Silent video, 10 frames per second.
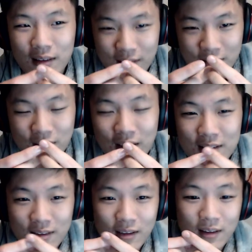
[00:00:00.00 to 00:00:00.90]
So that's
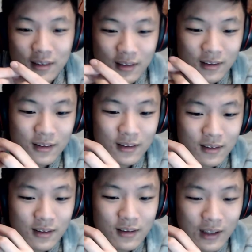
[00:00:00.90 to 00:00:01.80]
another thing
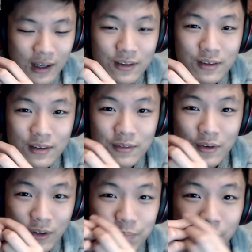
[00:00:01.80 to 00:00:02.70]
that I
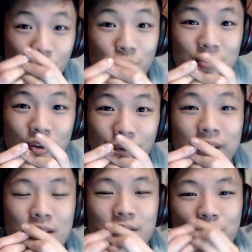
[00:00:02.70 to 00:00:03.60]
got a post on
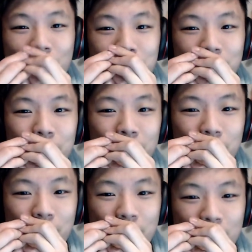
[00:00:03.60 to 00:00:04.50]
Instagram about, by
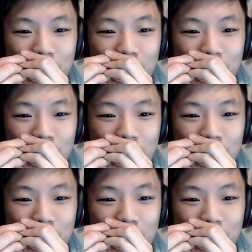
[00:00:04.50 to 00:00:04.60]
the way.